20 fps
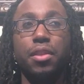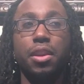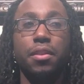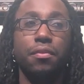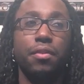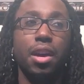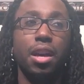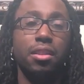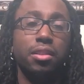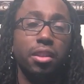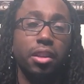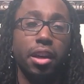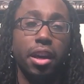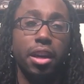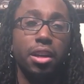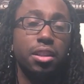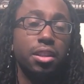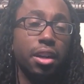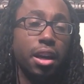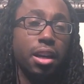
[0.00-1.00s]
if that's the
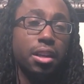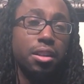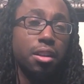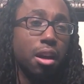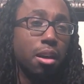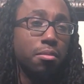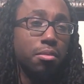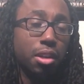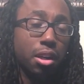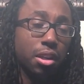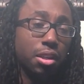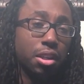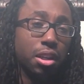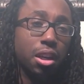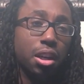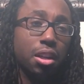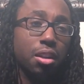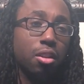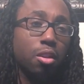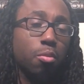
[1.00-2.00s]
case, 9 times out of
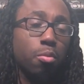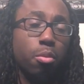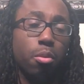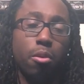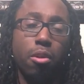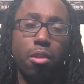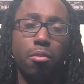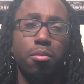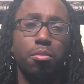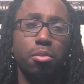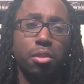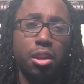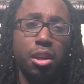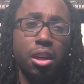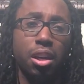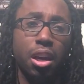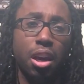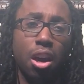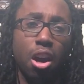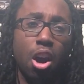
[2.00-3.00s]
10, they're
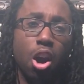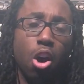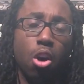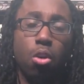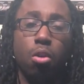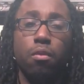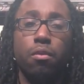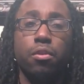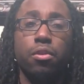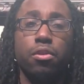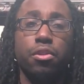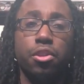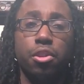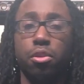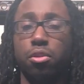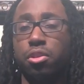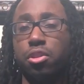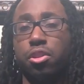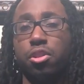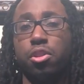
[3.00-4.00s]
probably over
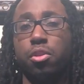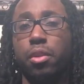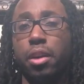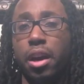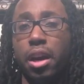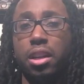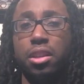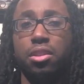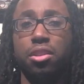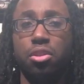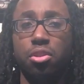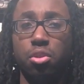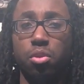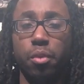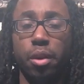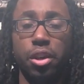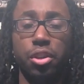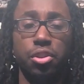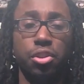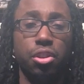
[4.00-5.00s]
you guys'
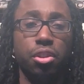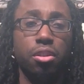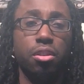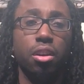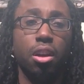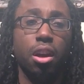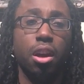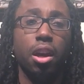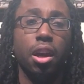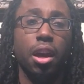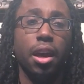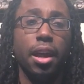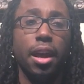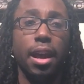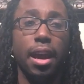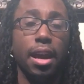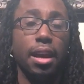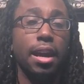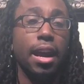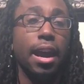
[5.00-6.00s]
situation
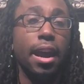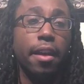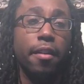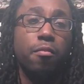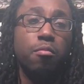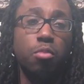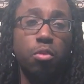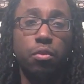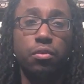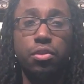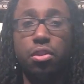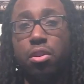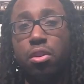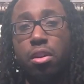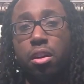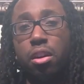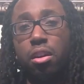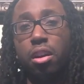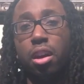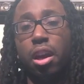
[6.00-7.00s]
and have moved
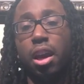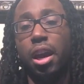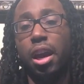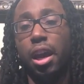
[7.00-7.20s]
on.